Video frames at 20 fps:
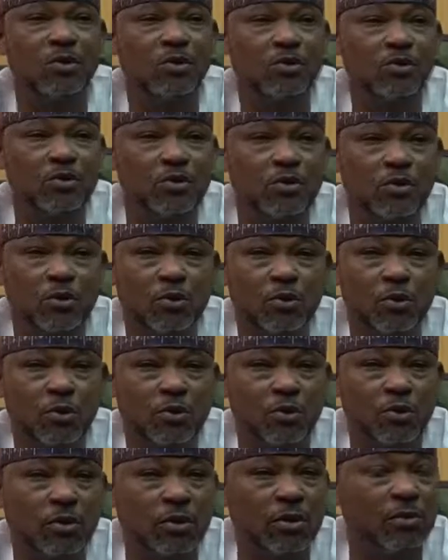
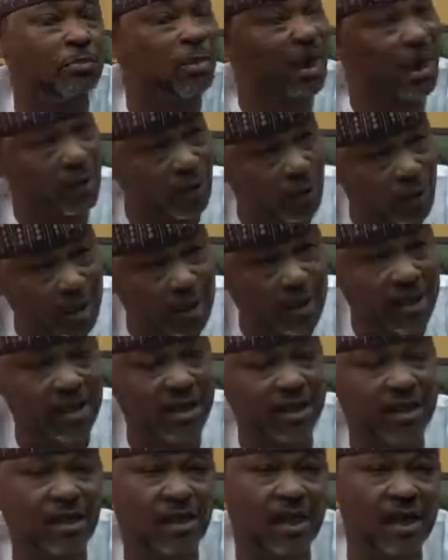to Ibadan
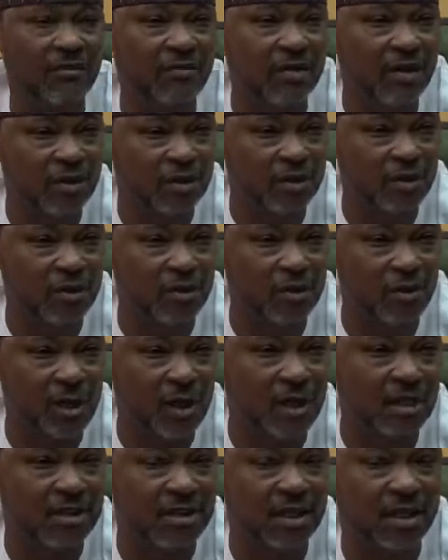again, Leventis
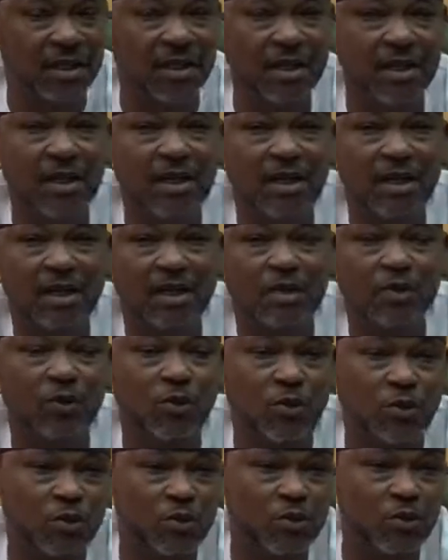United. You
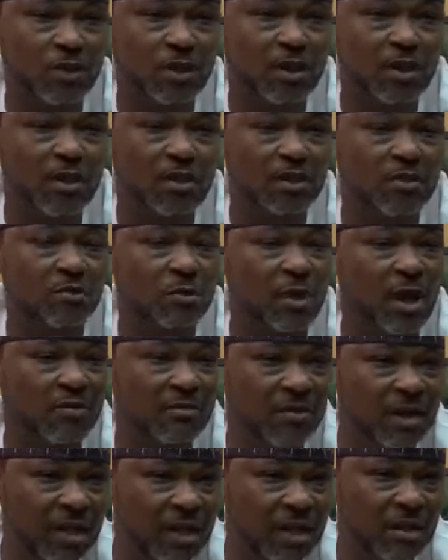go to the east, we have
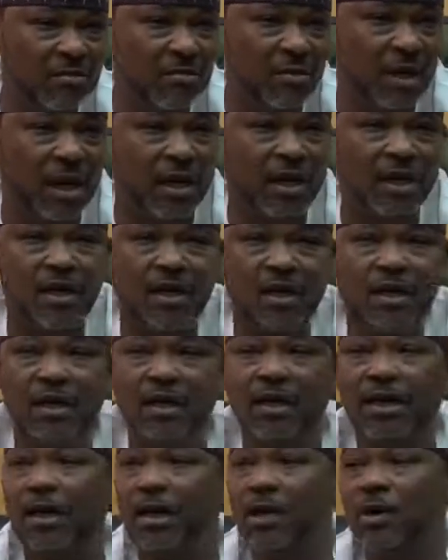Eyimba.
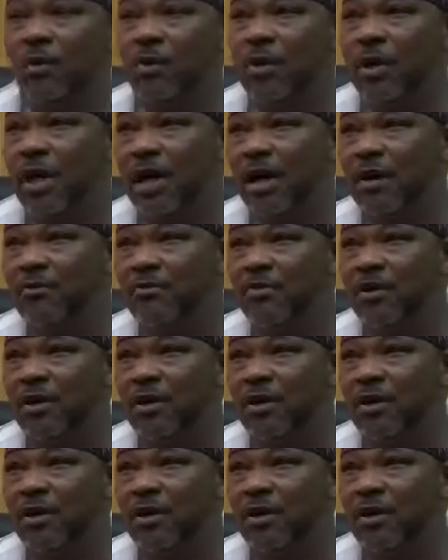We have